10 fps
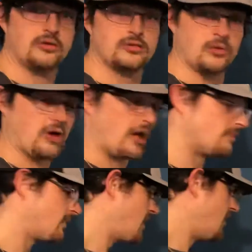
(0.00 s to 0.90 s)
okay?
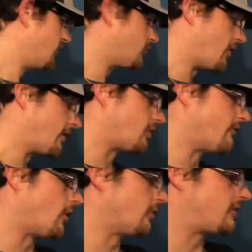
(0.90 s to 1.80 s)
So that's our
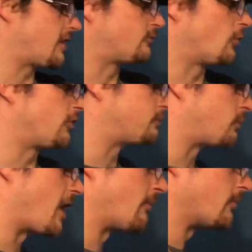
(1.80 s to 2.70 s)
vertex for this
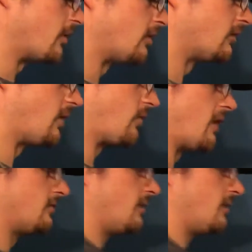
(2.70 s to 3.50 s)
problem here, okay?